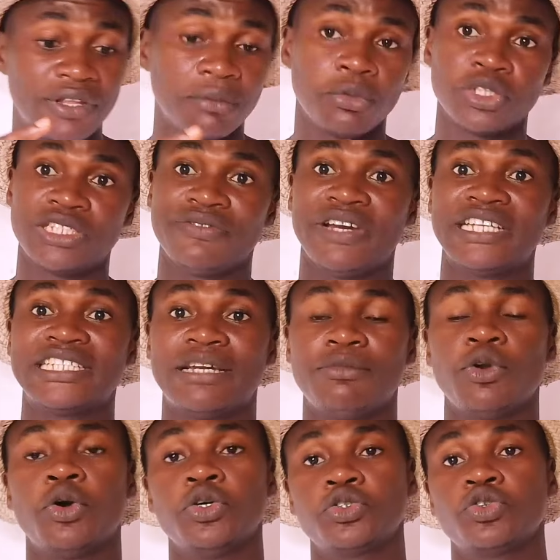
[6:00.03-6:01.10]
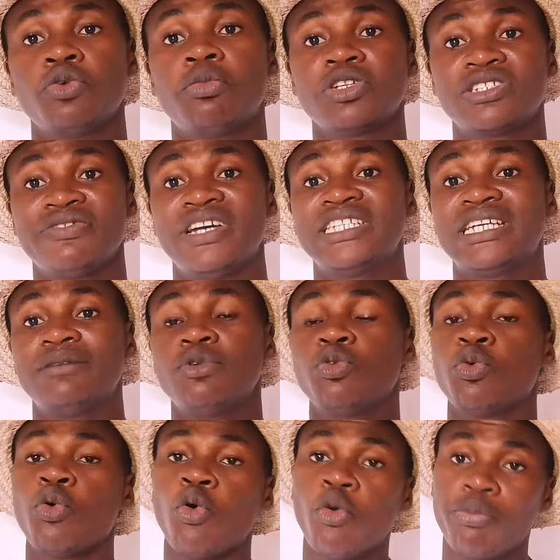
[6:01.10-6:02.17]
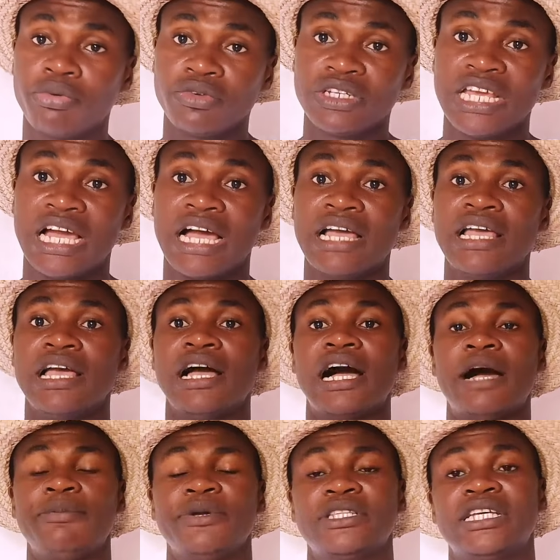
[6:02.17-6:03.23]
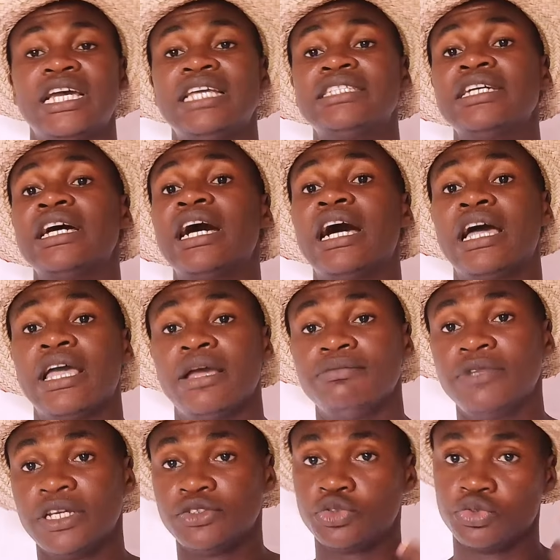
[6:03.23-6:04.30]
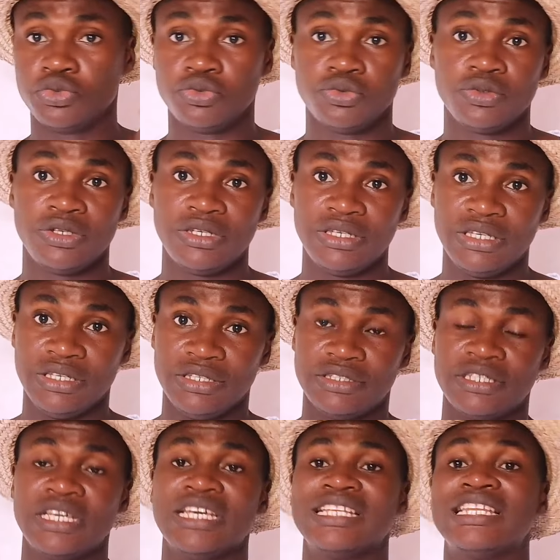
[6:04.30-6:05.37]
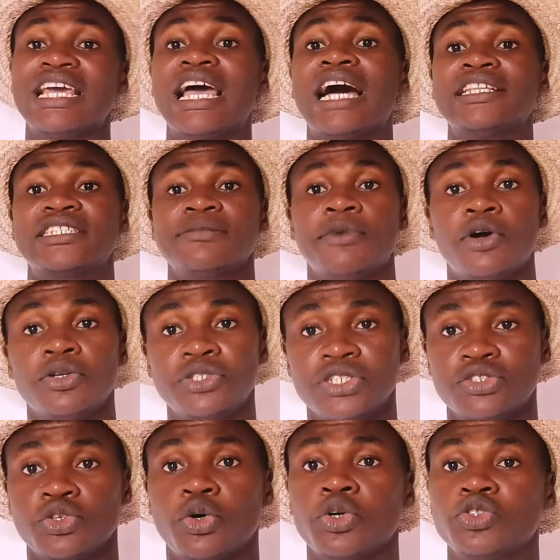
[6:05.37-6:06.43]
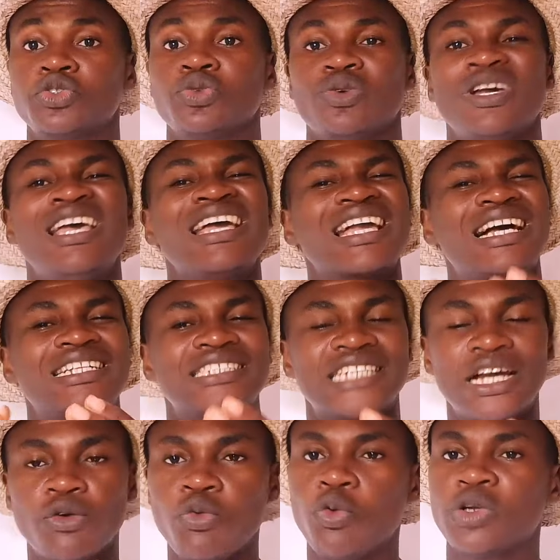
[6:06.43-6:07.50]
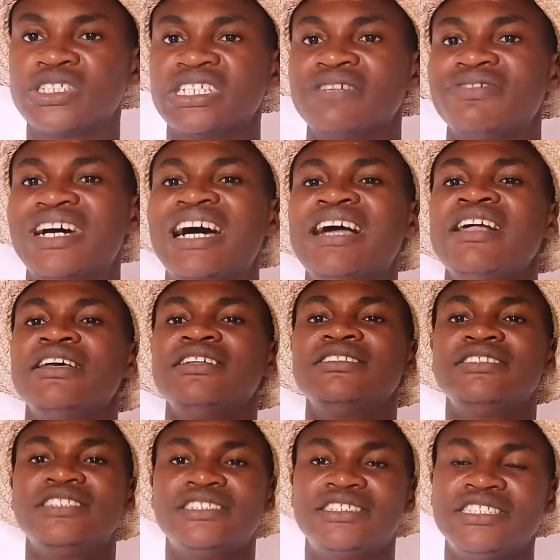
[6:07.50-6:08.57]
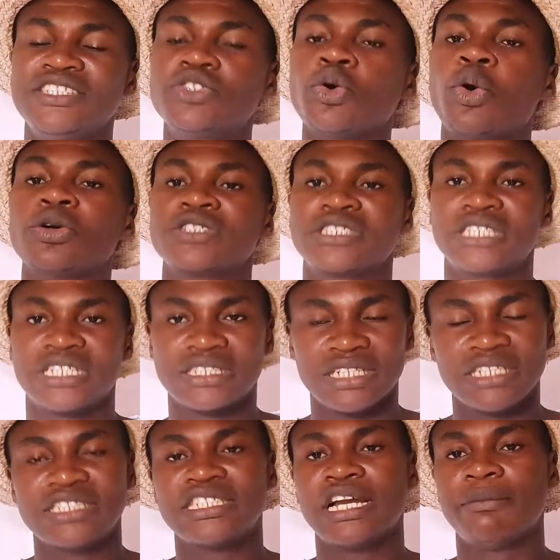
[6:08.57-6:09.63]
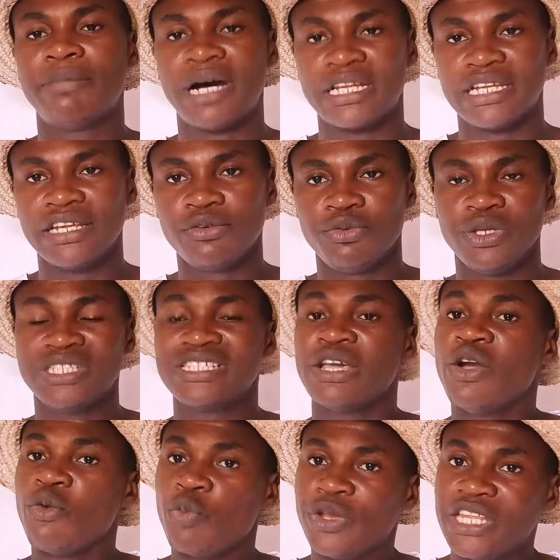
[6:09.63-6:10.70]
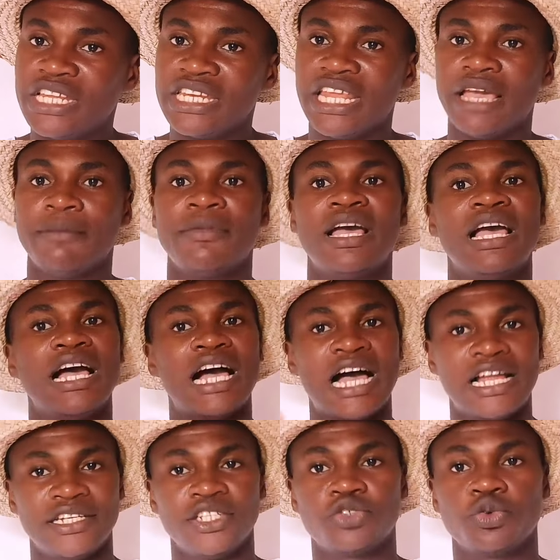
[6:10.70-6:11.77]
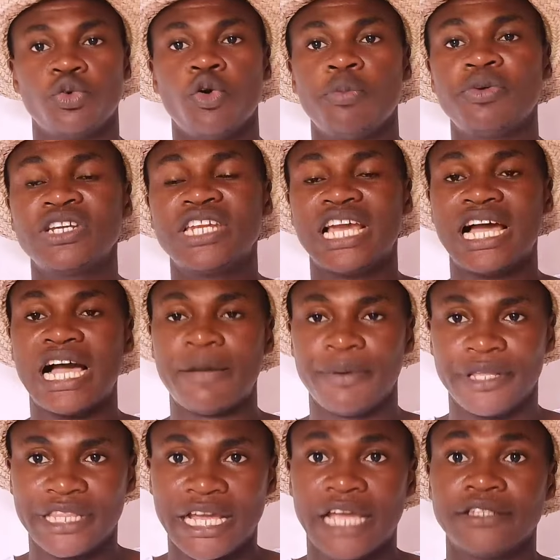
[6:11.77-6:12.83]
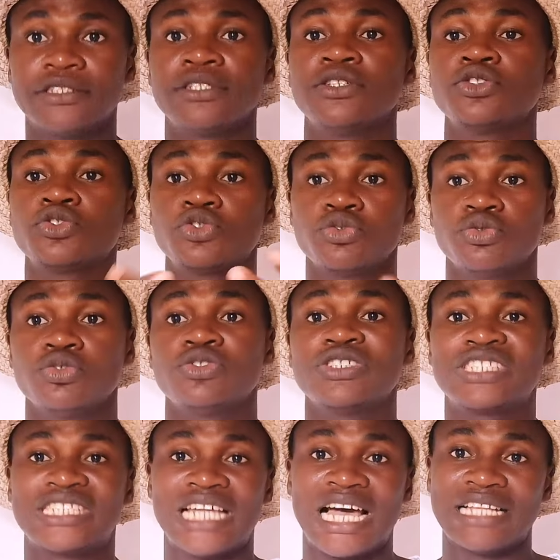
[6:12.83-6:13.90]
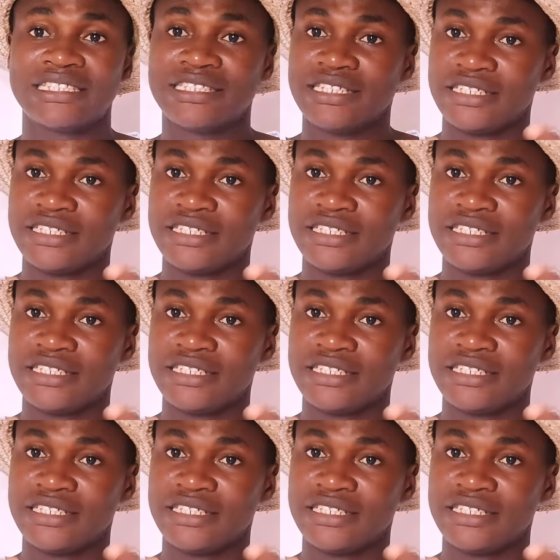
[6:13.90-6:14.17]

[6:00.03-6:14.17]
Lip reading: them multivitamin. Also, multivitamin will open their appetite and help them to eat. The antibiotics also can tackle whatever disease or sickness they are battling with within them, and it will open their appetite to start